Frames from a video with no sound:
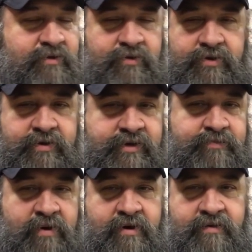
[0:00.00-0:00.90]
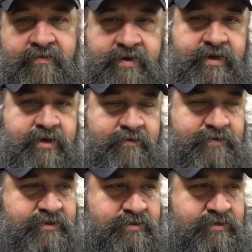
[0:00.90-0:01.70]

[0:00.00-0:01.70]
he'll do his part of the video if he's